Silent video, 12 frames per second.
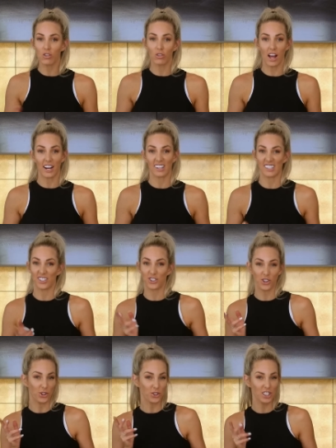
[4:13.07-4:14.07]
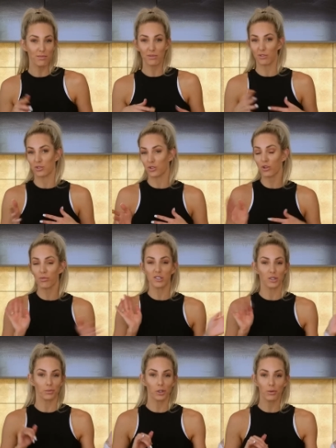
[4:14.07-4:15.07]
or like I said, chopped chips or strawberries
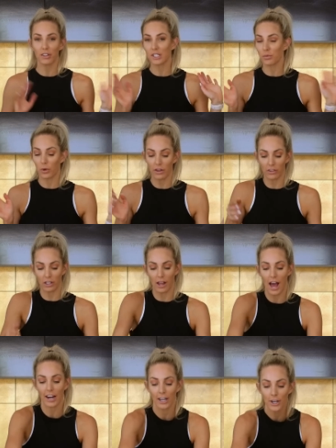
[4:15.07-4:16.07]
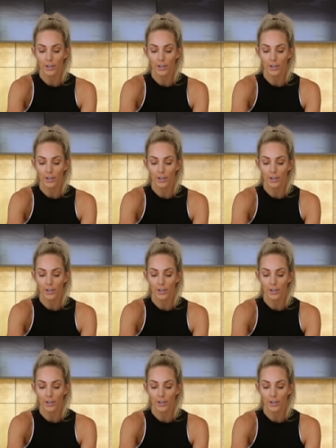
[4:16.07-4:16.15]
or blueberries, whatever you like.